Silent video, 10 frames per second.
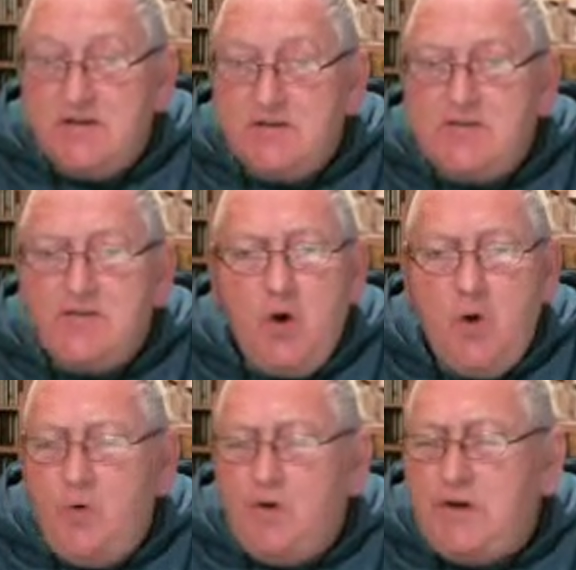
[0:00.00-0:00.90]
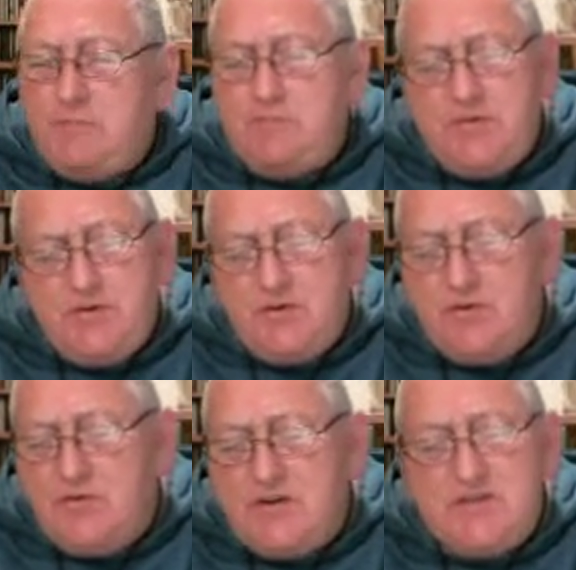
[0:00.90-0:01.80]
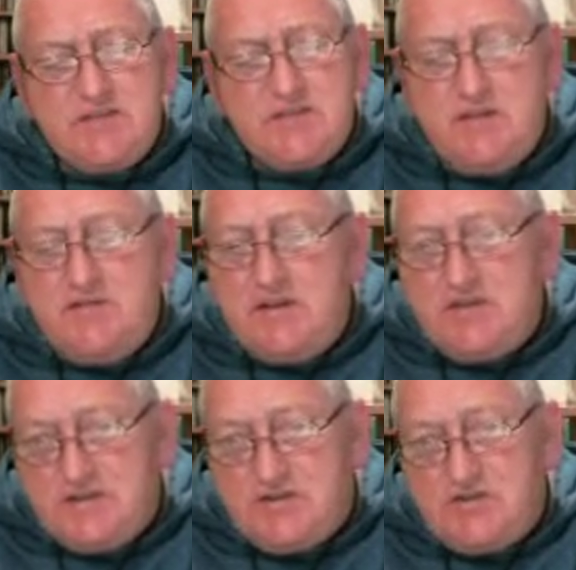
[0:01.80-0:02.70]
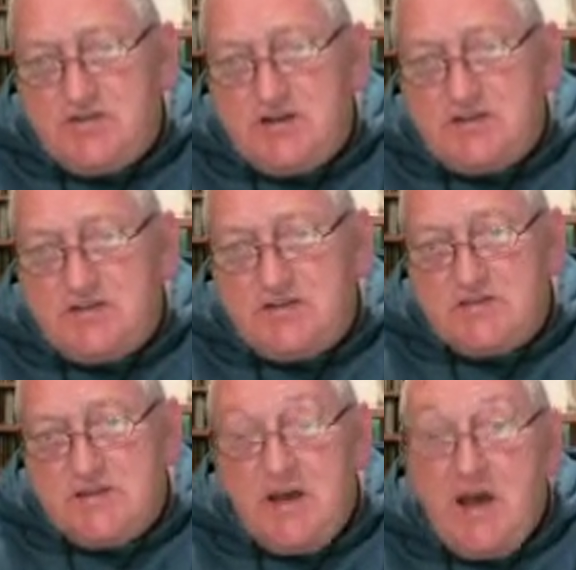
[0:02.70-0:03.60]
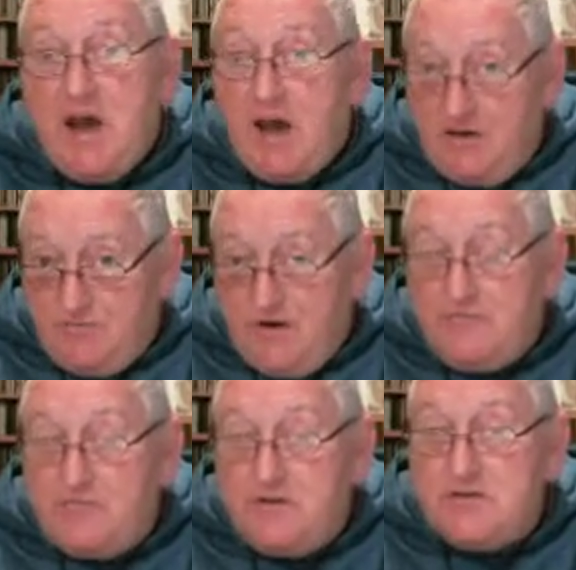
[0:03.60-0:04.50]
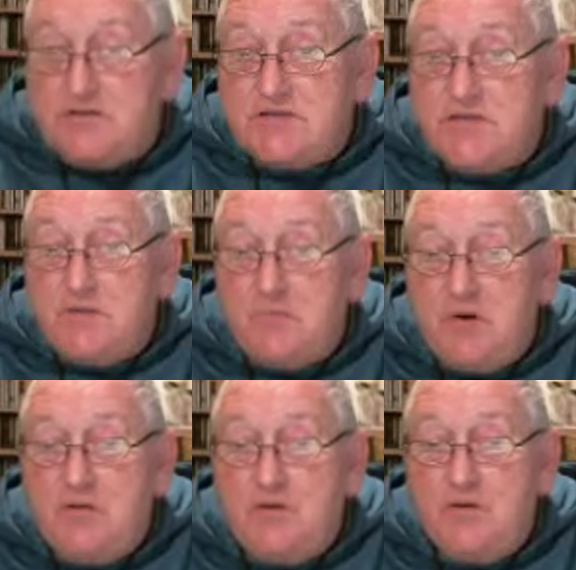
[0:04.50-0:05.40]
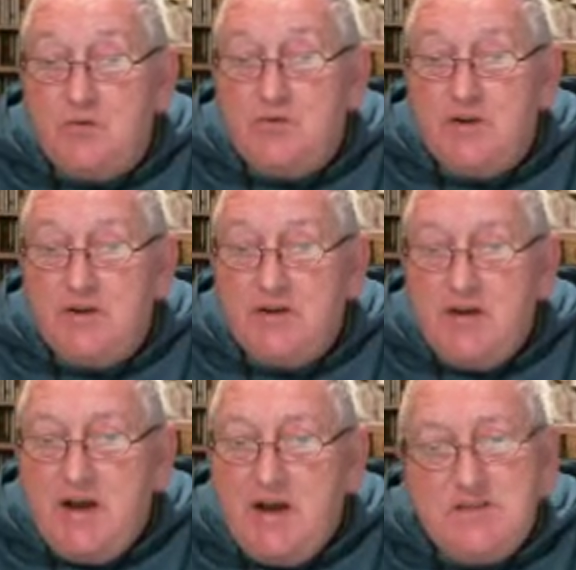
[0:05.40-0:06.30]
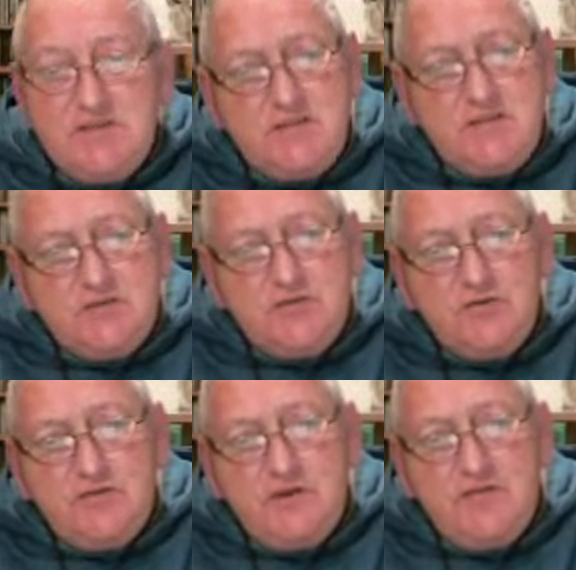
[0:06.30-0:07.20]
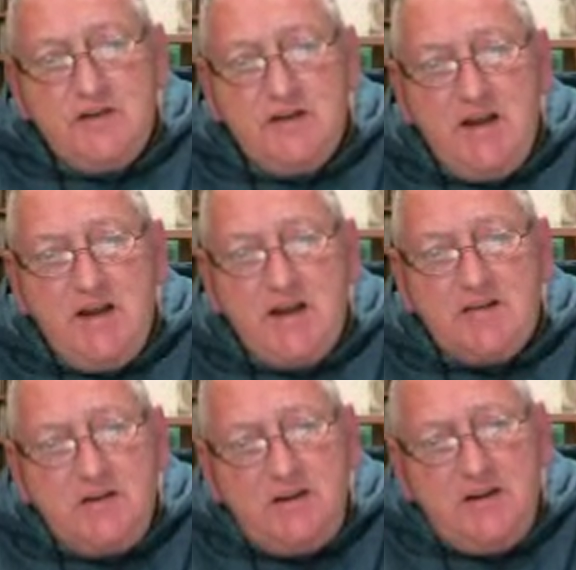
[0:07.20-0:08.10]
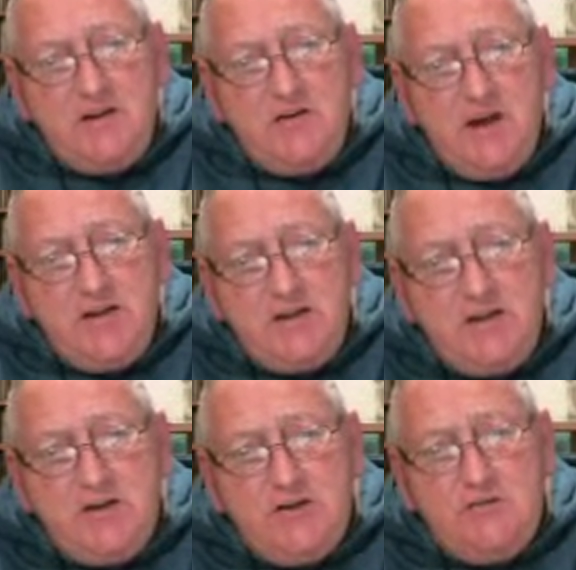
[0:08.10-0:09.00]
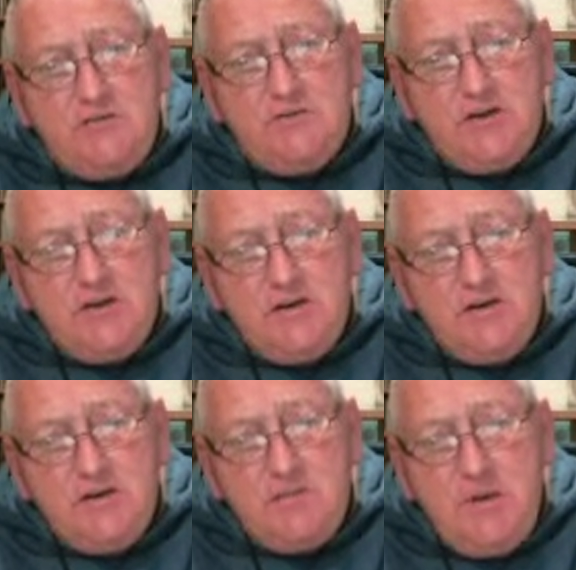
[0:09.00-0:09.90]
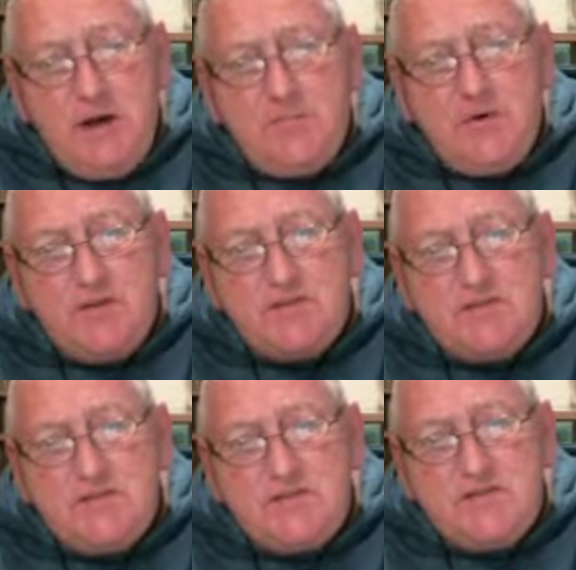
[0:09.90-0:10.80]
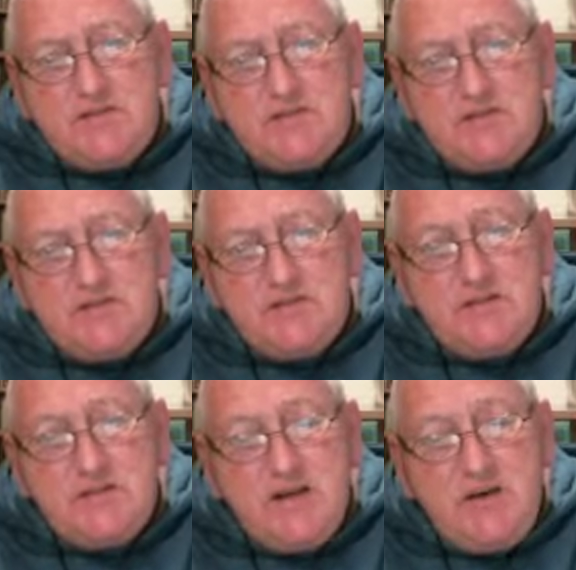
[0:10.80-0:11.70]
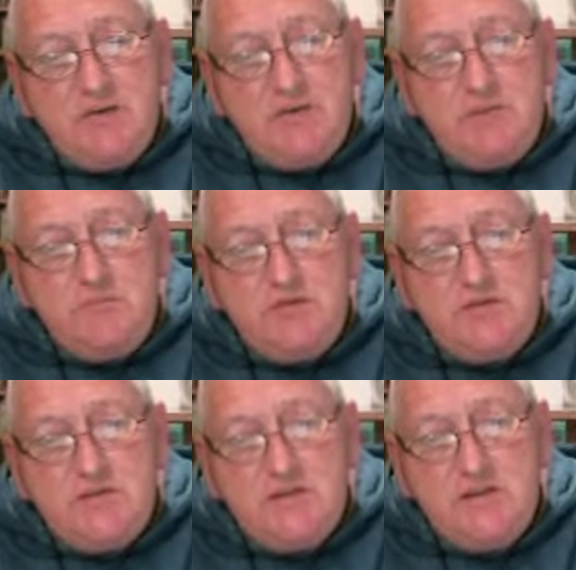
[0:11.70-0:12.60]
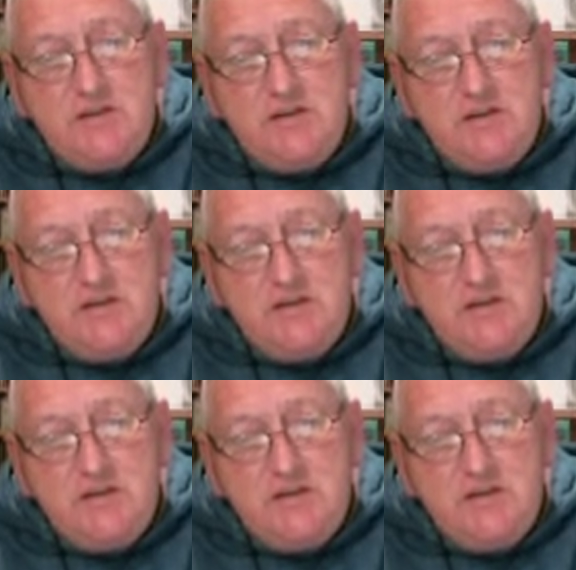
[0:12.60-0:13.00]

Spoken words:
to the holy, pure and saving teachings, and reverence to the brotherhood and sisterhood of the elect. And here I include my brothers and sisters in the Teo community